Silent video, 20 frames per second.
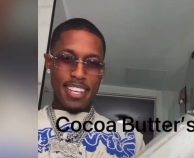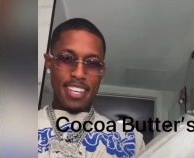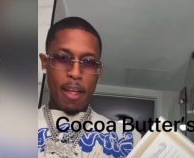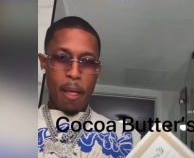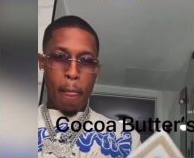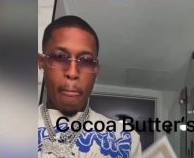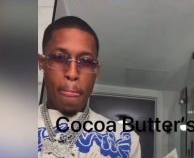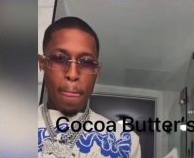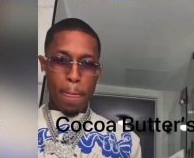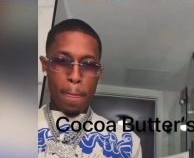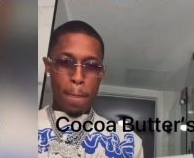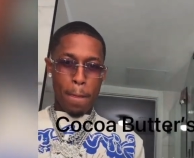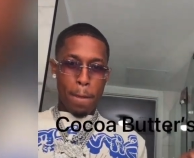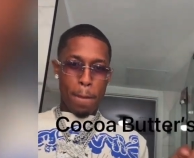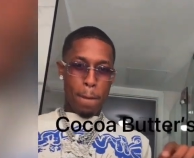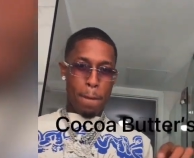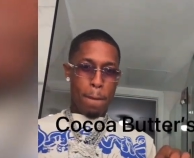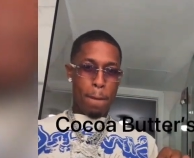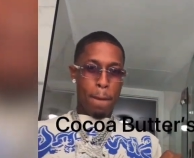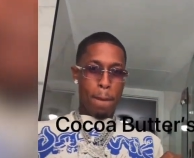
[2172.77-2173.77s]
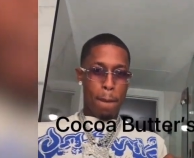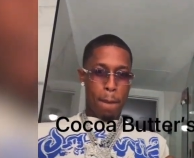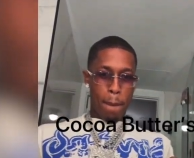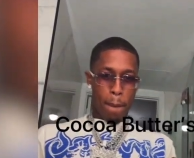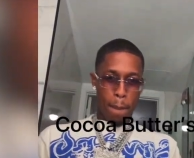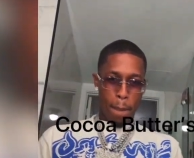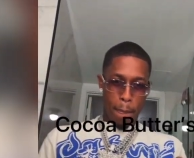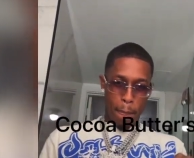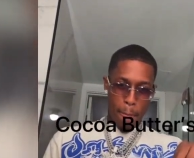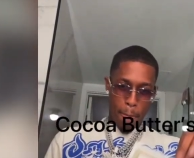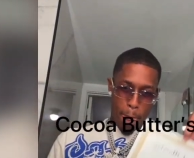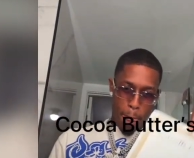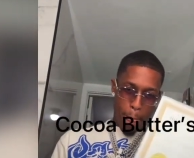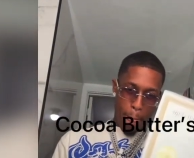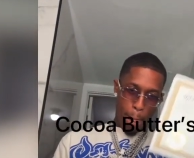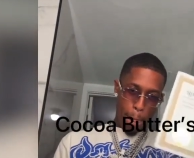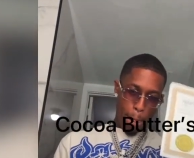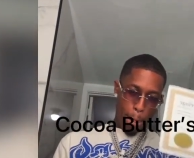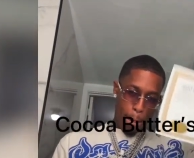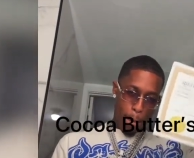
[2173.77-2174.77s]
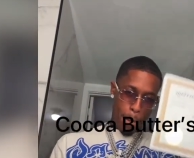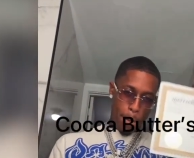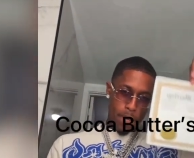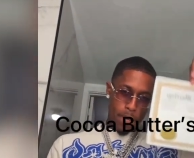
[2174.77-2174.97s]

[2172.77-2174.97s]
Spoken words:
(no one is talking)